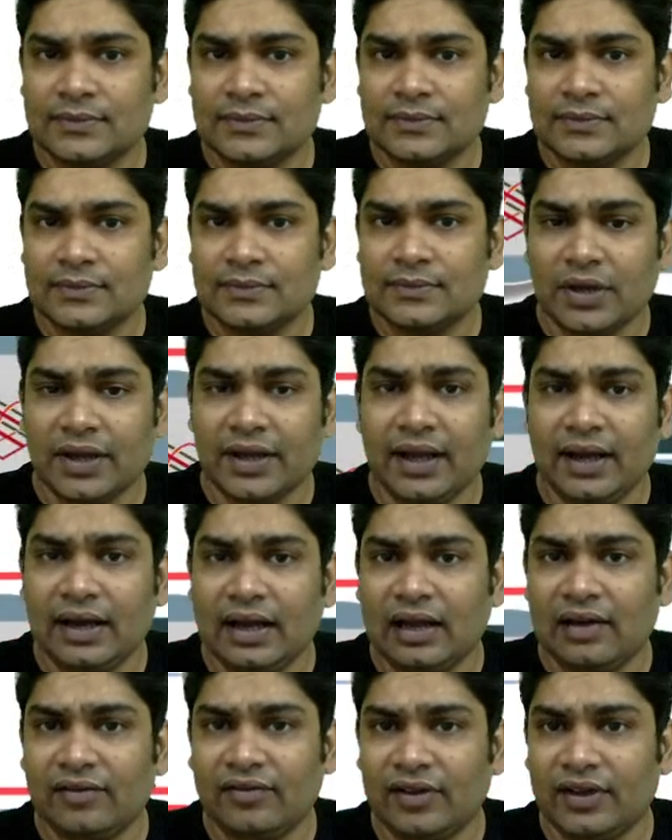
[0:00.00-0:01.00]
Okay, and
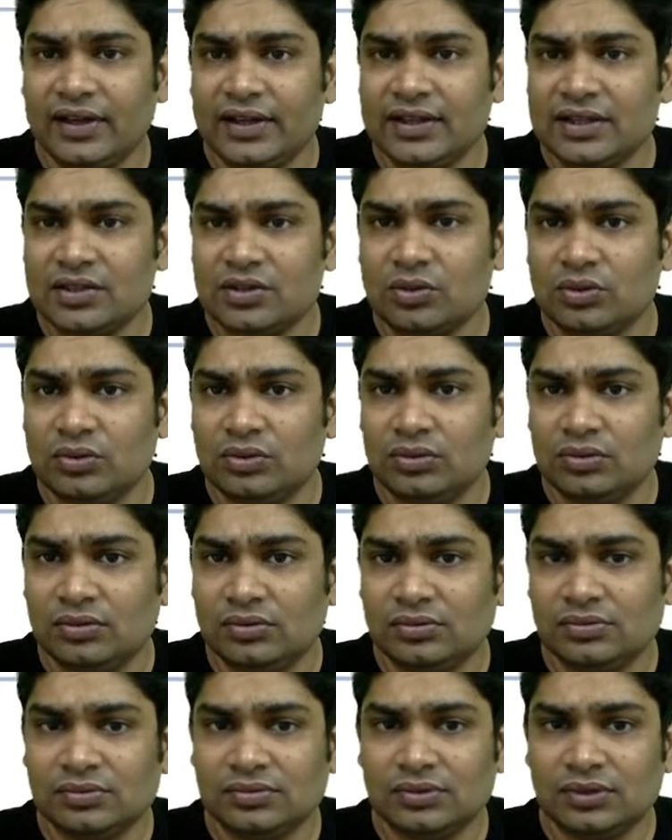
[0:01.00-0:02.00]
alpha is 2.
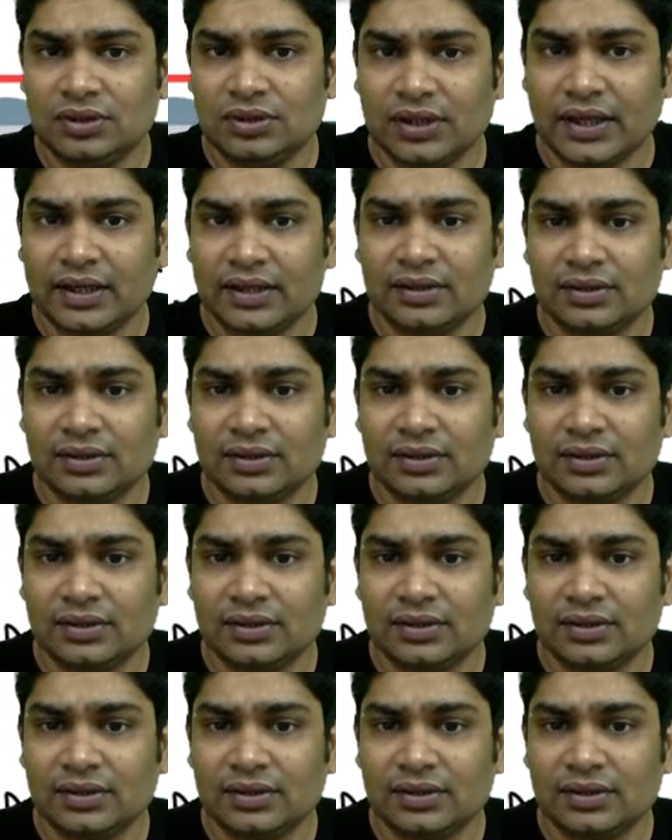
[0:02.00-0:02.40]
Okay.